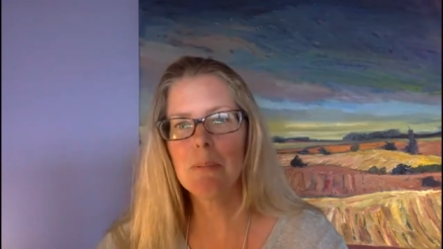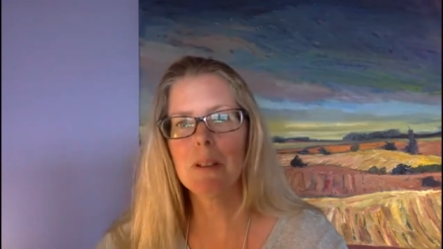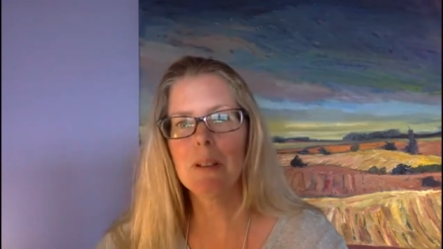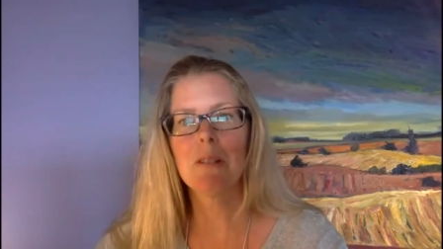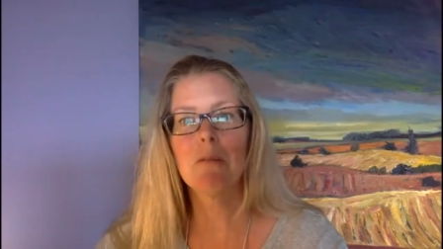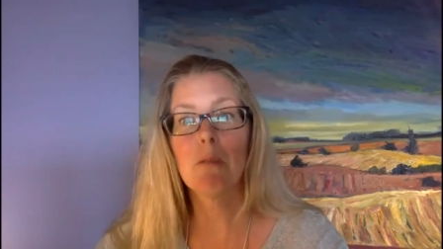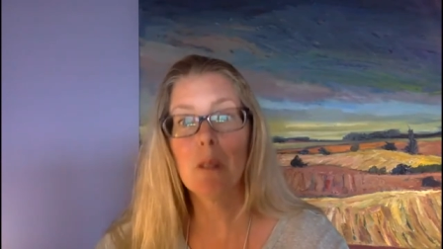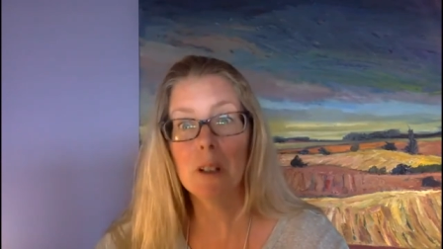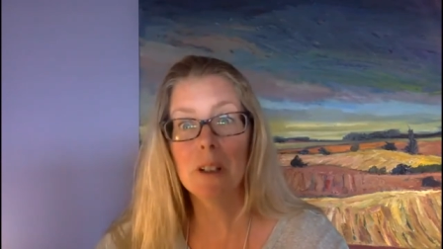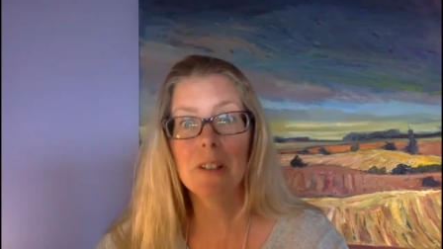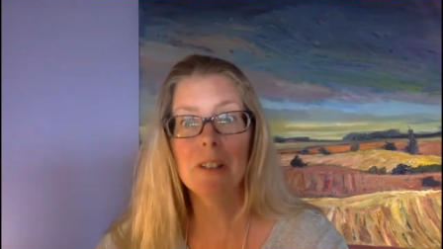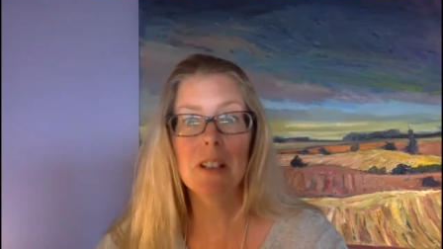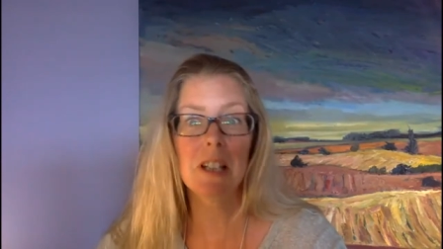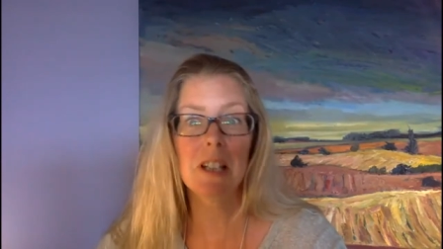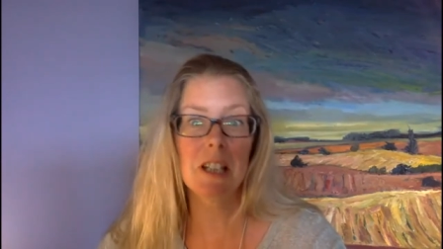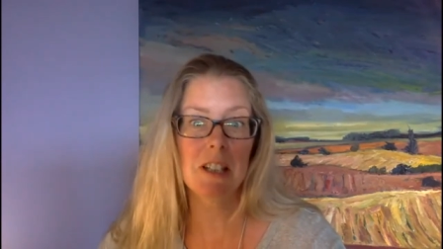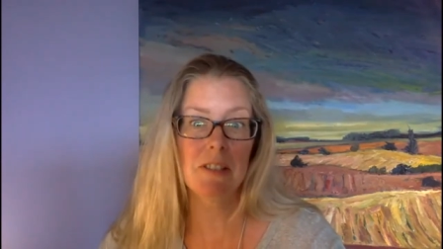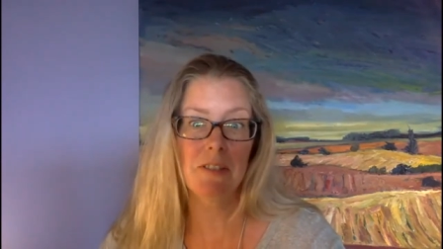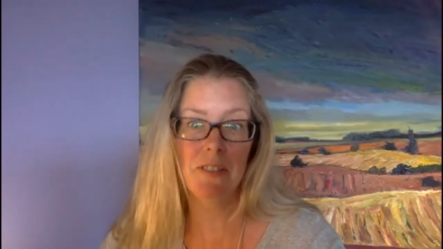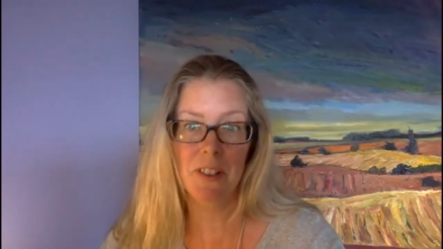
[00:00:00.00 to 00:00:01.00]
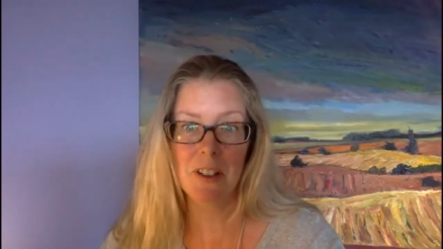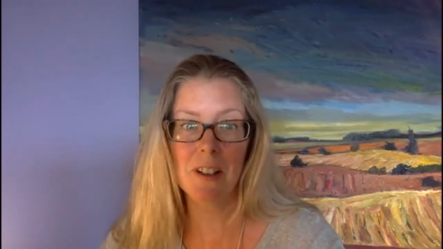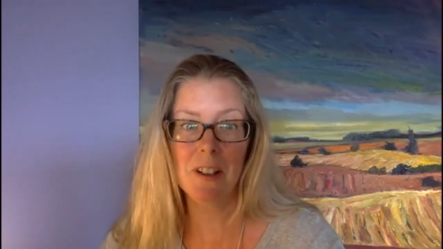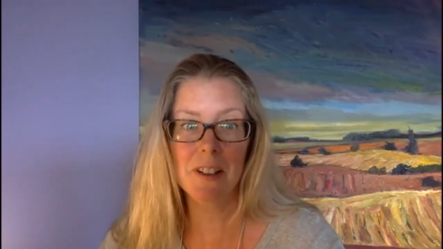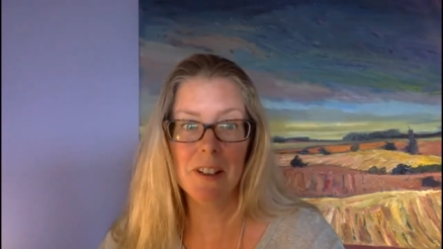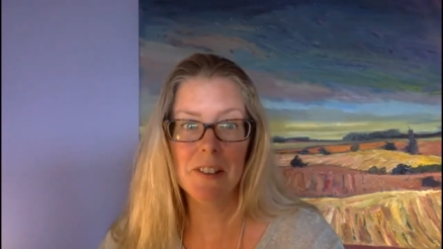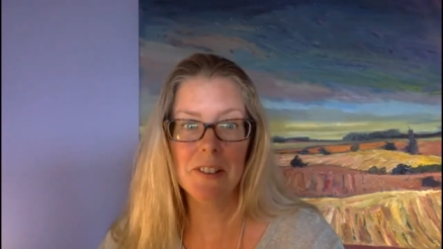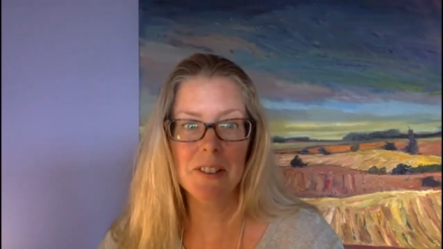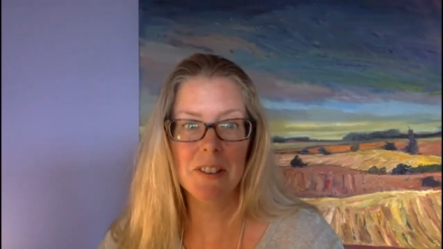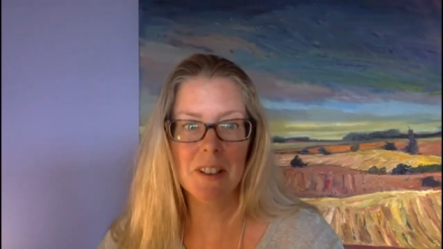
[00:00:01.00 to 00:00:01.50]
but in one he
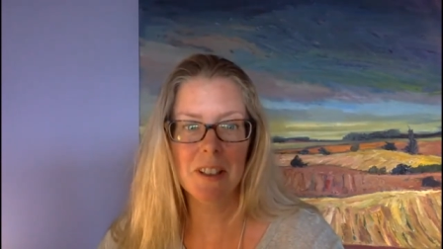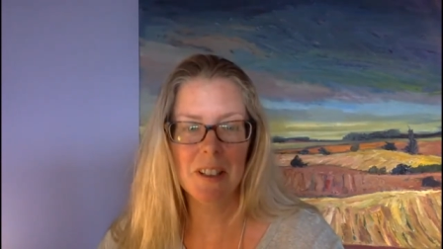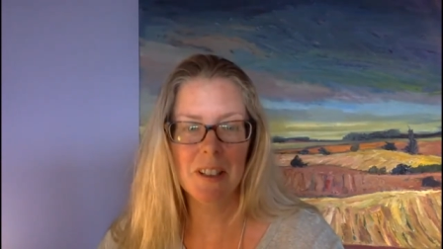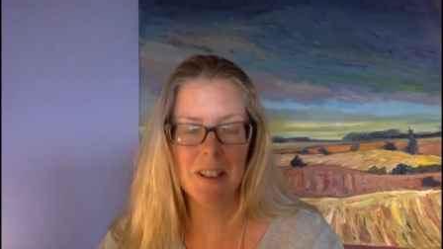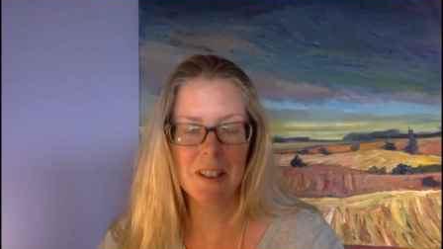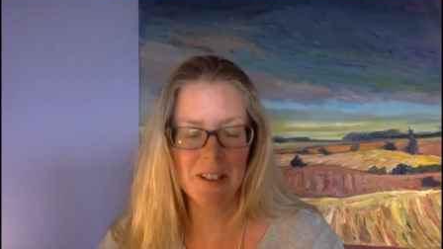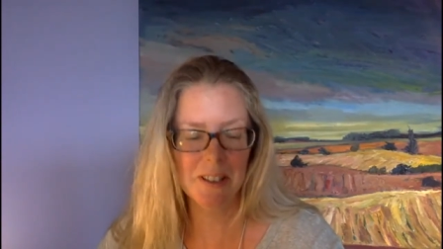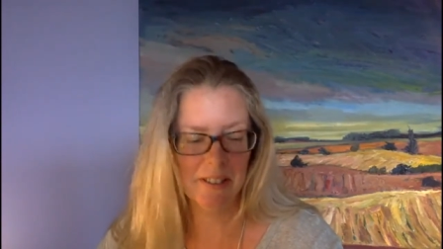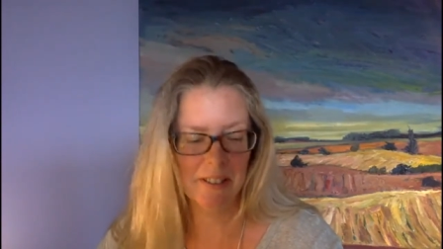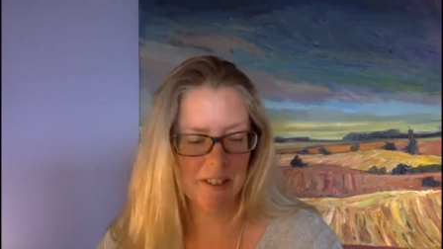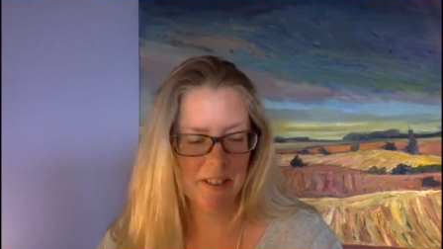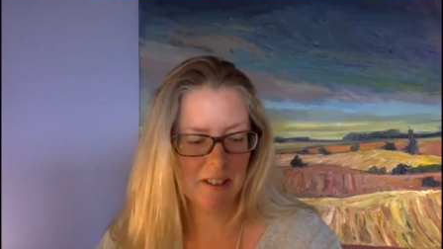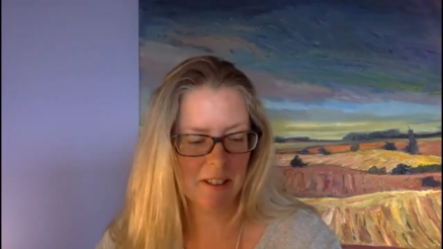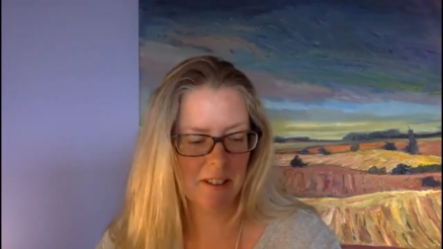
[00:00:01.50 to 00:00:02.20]
forgot, and